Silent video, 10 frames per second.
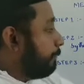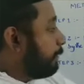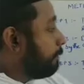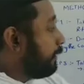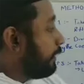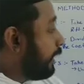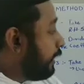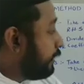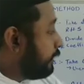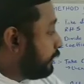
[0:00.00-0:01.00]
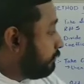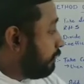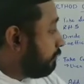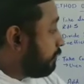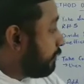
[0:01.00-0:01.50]
B by a,
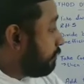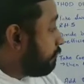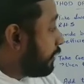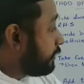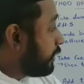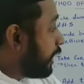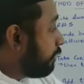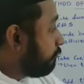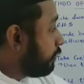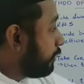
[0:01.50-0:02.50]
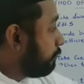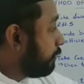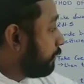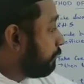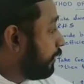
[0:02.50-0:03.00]
when we find the half,
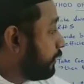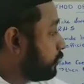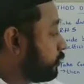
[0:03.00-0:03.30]
b by